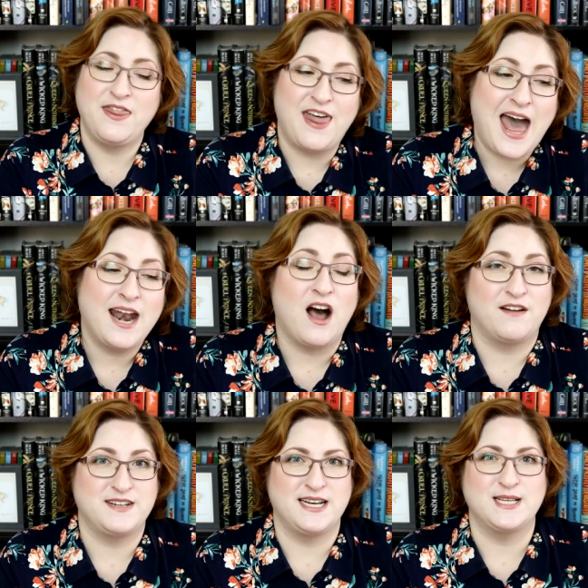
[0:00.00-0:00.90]
that
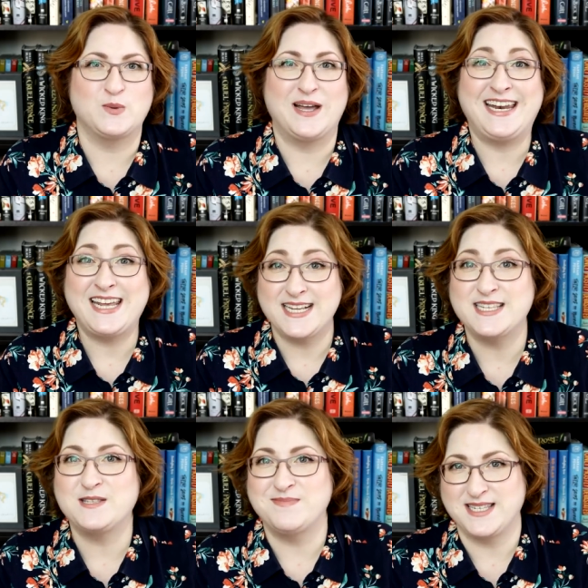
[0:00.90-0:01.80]
often is what
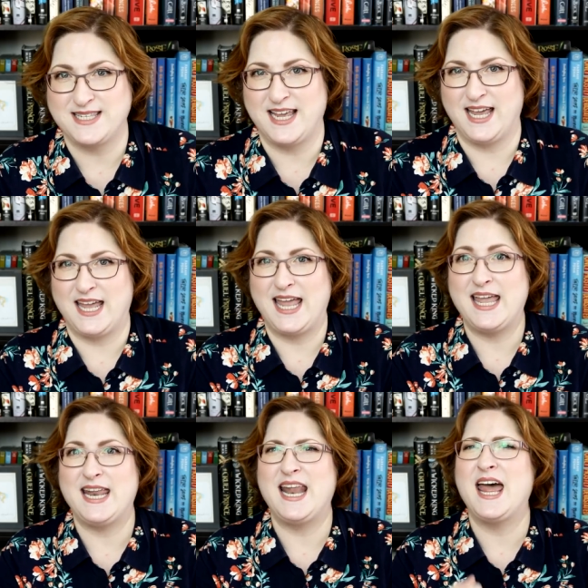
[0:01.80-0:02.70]
is missing
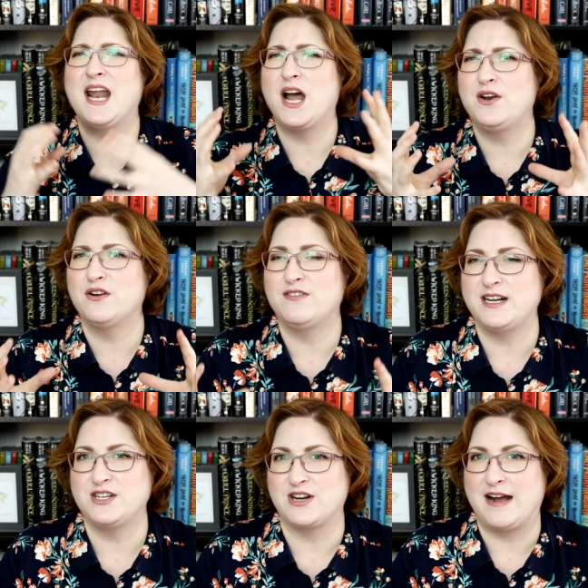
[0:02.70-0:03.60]
in an
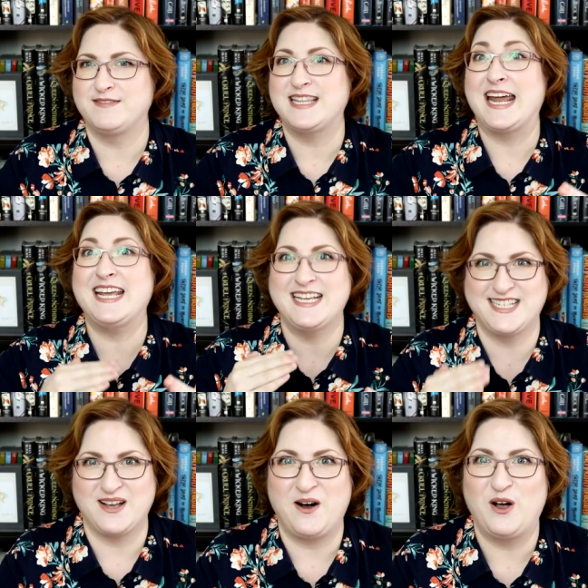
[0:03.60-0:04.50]
underwritten draft that
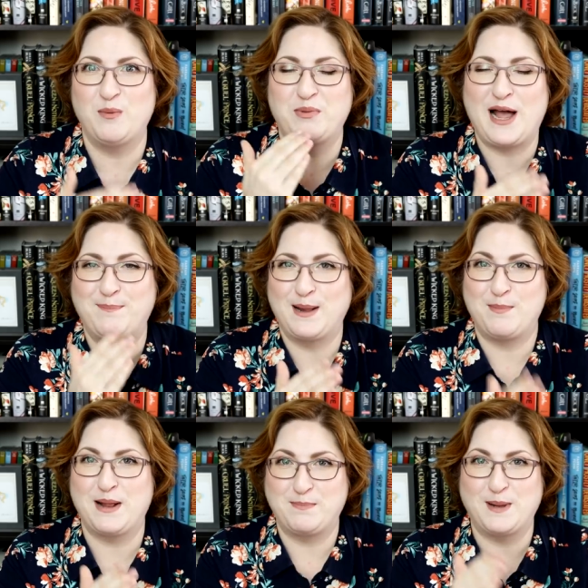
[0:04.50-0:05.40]
is all plot,
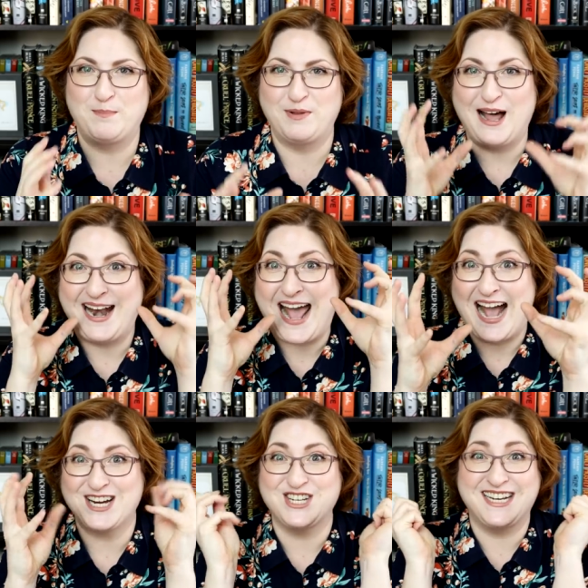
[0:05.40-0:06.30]
plot, plot, plot, plot,
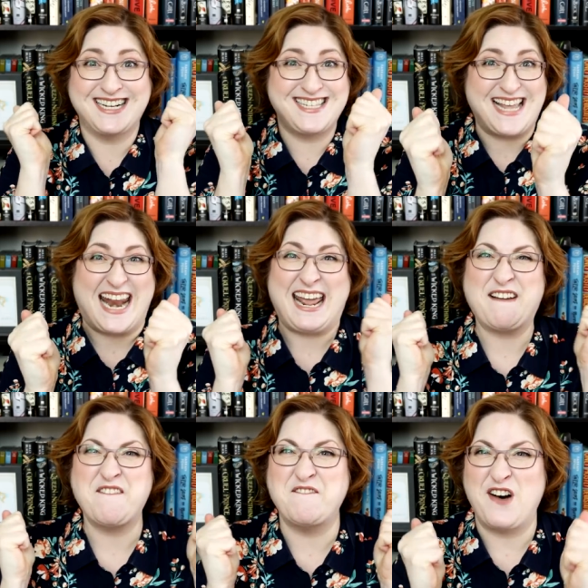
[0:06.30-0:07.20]
action,
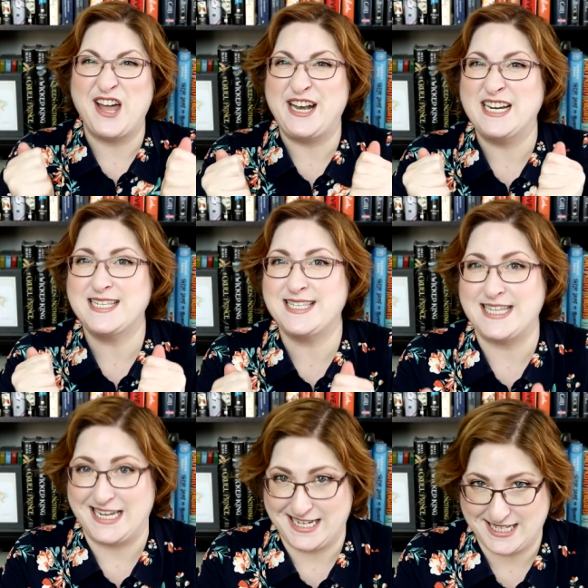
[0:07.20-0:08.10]
exciting, fun
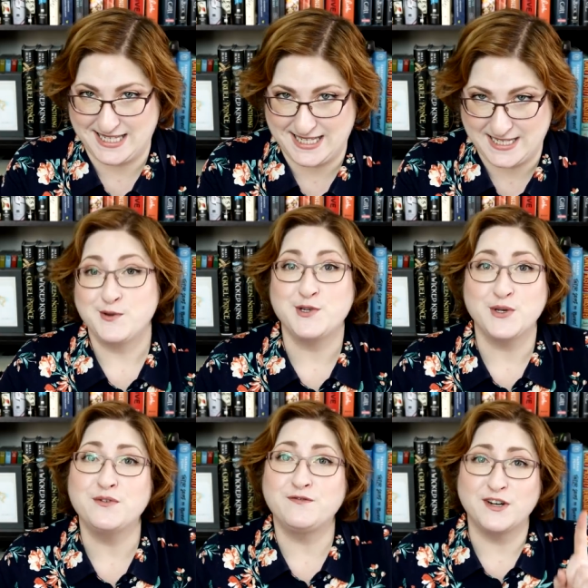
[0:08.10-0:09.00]
scenes.
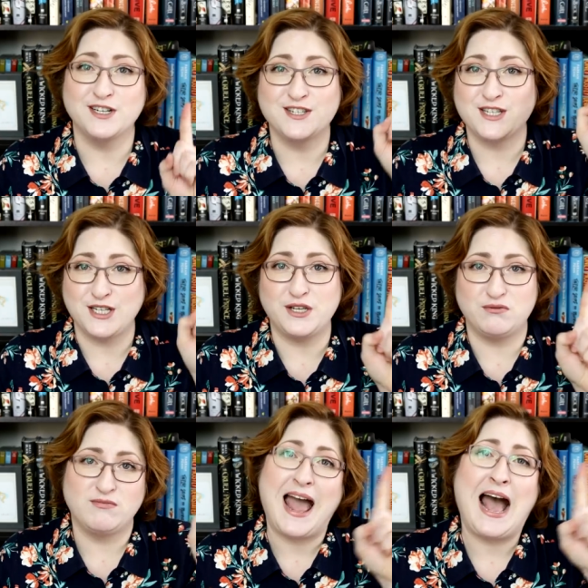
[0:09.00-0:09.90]
So first,
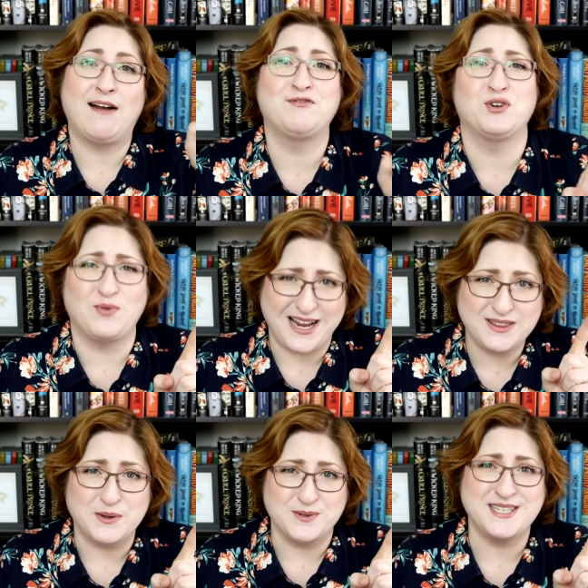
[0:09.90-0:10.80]
you have to
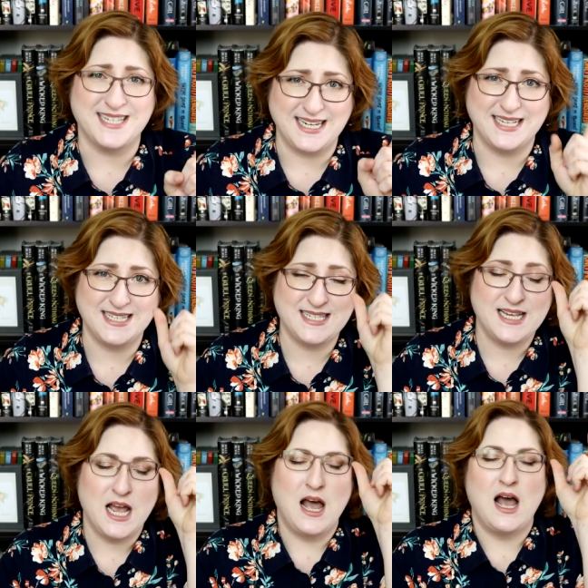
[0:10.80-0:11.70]
write those scenes.